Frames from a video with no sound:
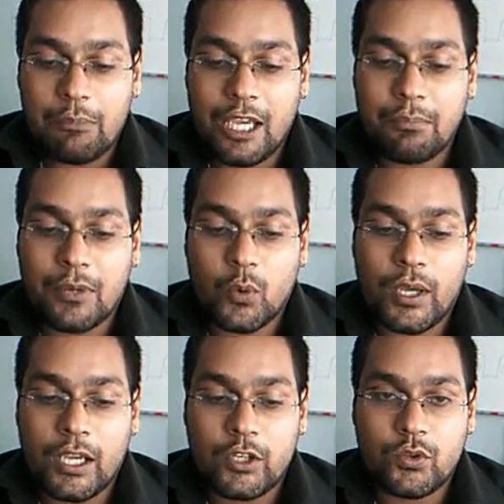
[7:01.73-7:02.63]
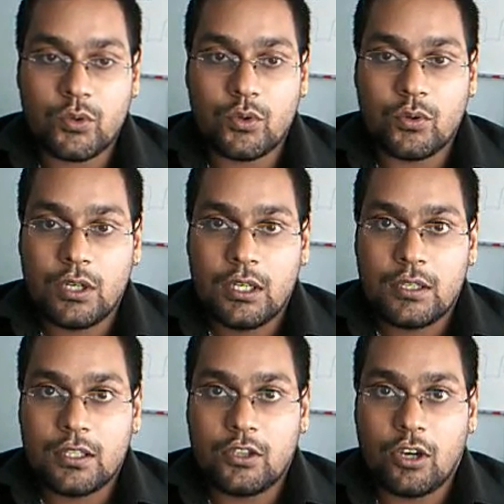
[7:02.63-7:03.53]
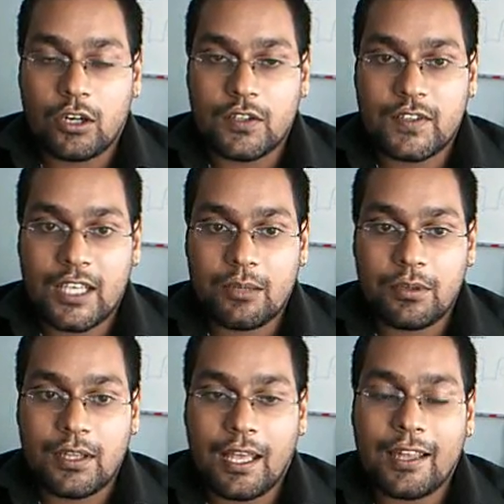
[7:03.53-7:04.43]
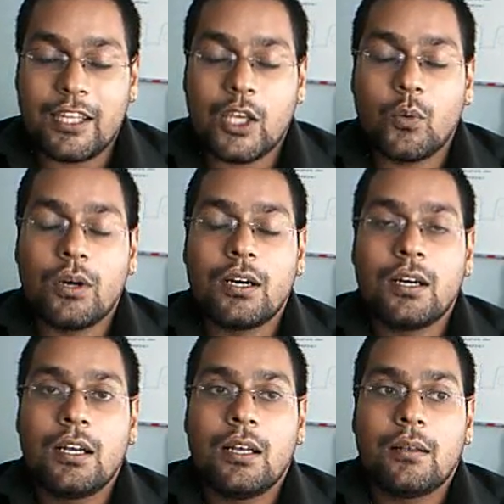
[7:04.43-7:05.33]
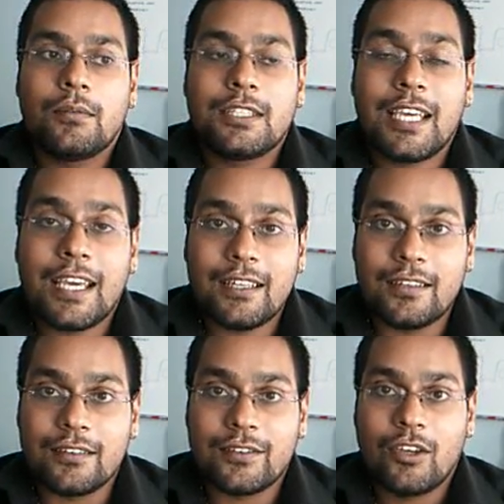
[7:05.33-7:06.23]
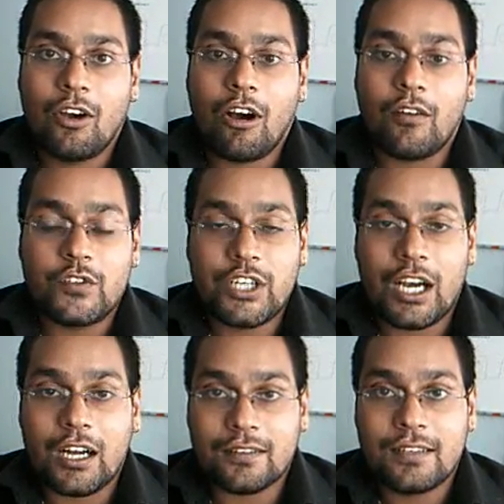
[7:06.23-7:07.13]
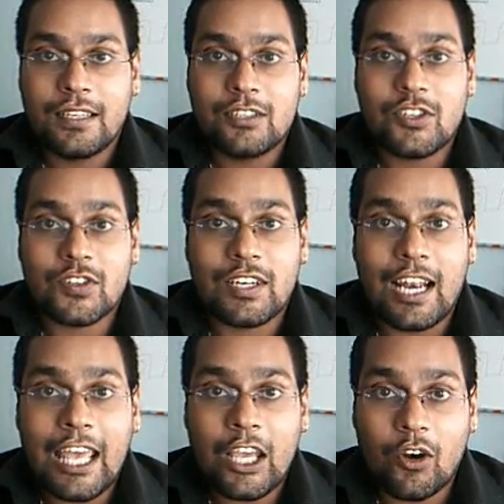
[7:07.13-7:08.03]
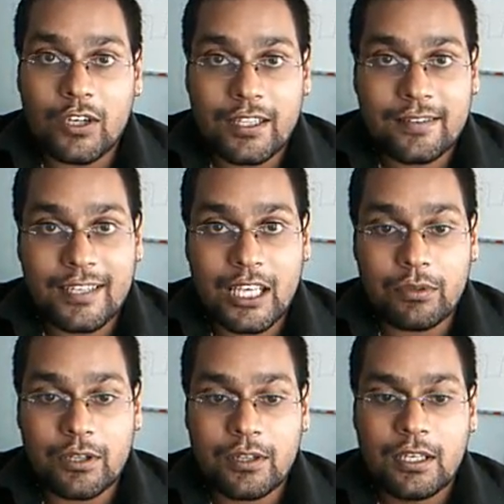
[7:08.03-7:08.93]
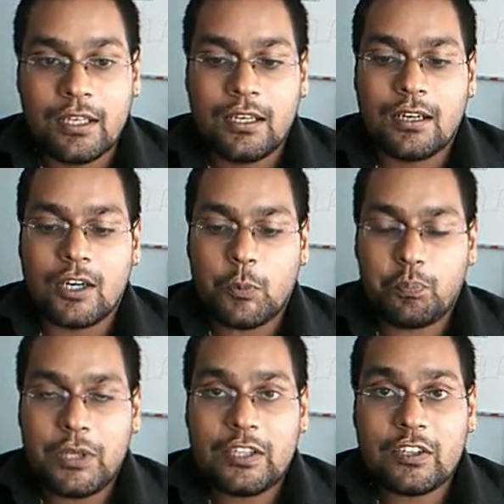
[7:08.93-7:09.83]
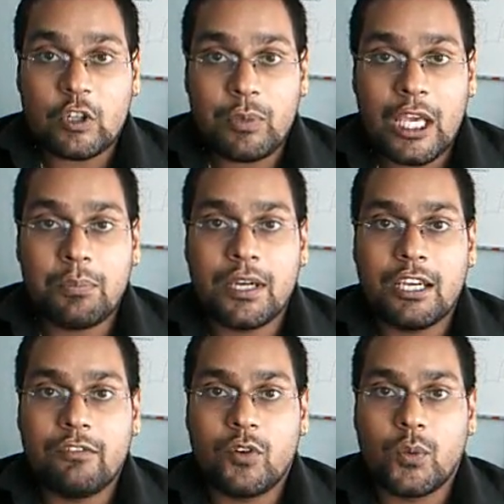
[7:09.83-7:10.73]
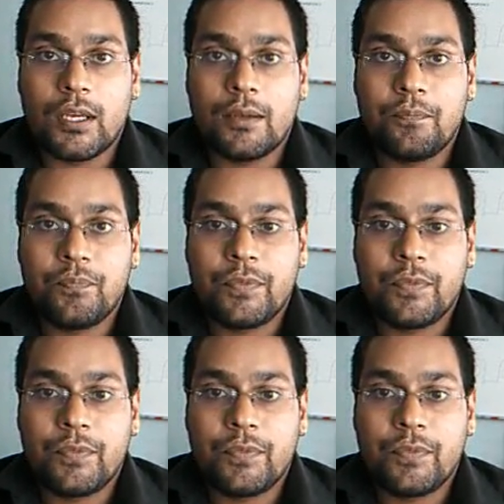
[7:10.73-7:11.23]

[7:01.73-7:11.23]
I made my way to the doctor's table, and there were tens of charts just lying on his table, pieces of paper everywhere.